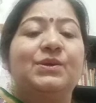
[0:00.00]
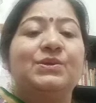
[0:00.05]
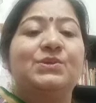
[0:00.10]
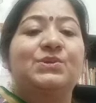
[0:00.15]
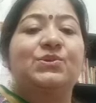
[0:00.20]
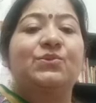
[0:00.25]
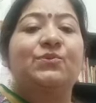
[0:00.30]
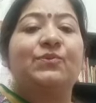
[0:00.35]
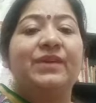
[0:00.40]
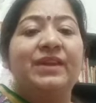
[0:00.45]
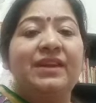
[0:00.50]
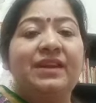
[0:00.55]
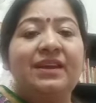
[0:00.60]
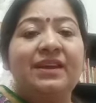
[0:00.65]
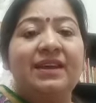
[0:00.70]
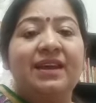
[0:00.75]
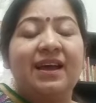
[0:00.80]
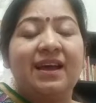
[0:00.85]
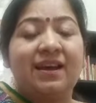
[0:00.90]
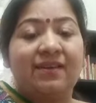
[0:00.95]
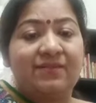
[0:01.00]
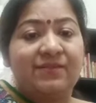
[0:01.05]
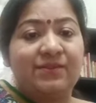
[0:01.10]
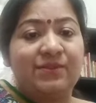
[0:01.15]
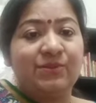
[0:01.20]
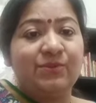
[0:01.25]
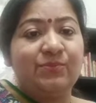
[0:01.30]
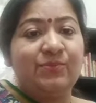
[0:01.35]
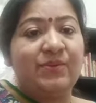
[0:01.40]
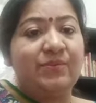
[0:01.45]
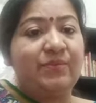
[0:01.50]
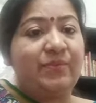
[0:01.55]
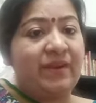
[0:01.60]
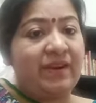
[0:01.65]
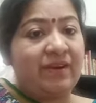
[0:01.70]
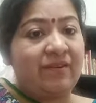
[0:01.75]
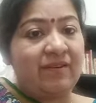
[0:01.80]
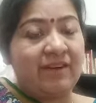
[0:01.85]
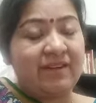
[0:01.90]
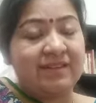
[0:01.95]
So we have to
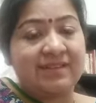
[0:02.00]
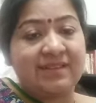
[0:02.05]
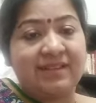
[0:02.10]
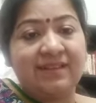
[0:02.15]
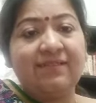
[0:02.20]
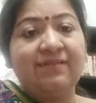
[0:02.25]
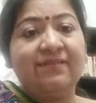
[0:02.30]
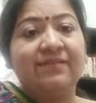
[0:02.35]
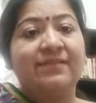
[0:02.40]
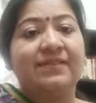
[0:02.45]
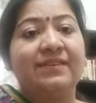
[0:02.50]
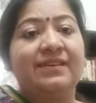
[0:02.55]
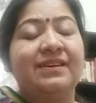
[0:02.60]
prepare ourselves